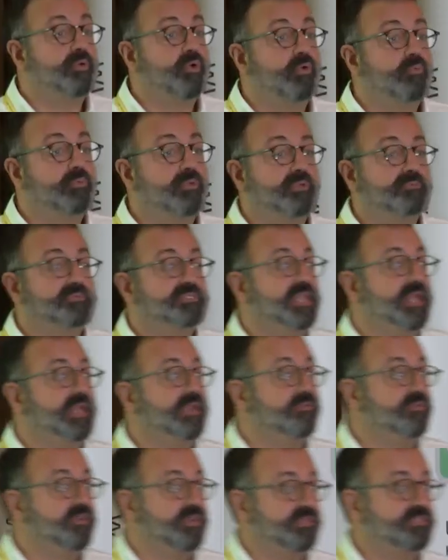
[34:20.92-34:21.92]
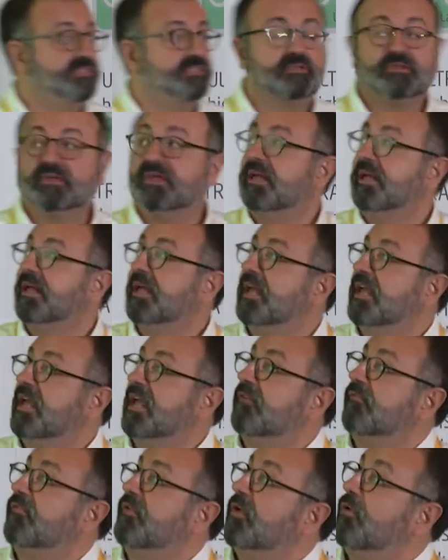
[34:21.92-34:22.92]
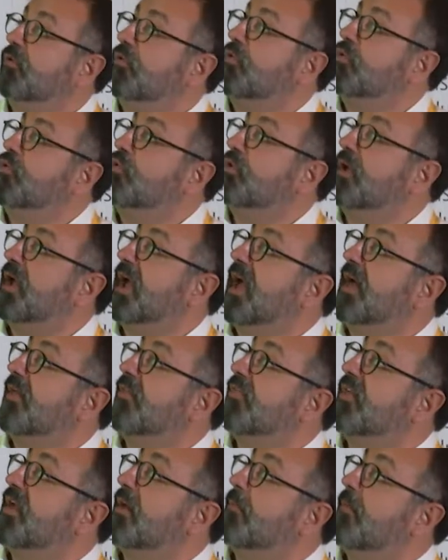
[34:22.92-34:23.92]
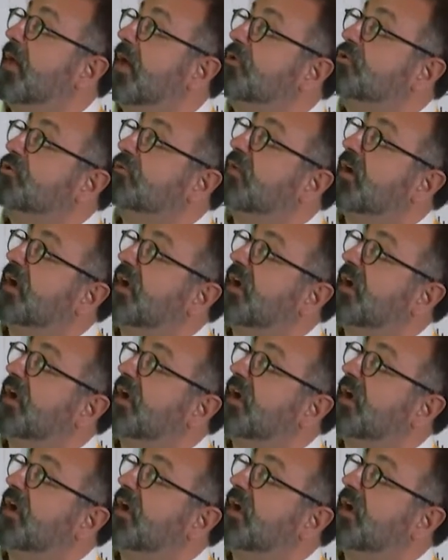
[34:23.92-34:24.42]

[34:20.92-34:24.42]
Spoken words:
problems like this, if you look at the amount of